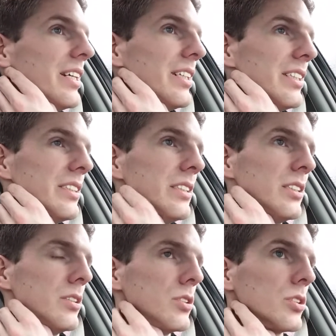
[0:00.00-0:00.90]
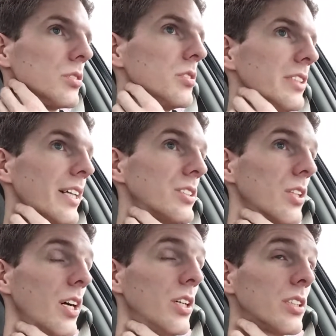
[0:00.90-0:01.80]
And
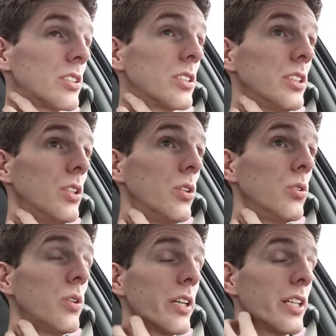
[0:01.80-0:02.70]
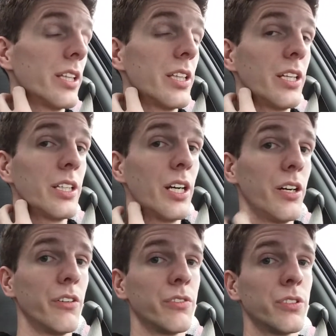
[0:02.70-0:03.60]
that's honestly all I can think
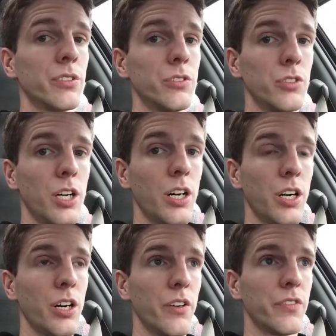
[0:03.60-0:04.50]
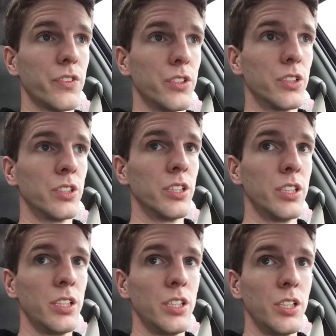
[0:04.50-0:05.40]
of
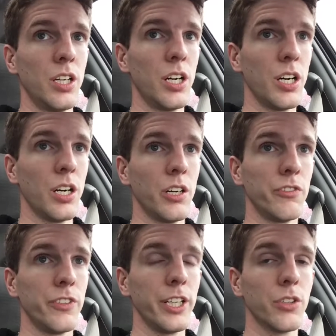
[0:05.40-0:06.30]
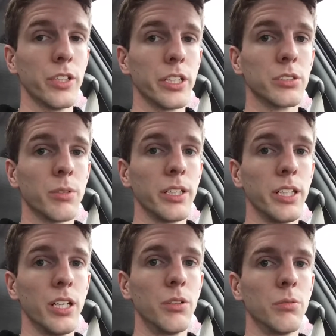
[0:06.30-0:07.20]
for video gigs
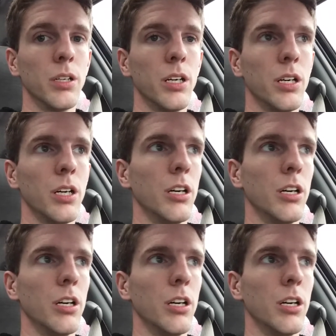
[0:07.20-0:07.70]
right now.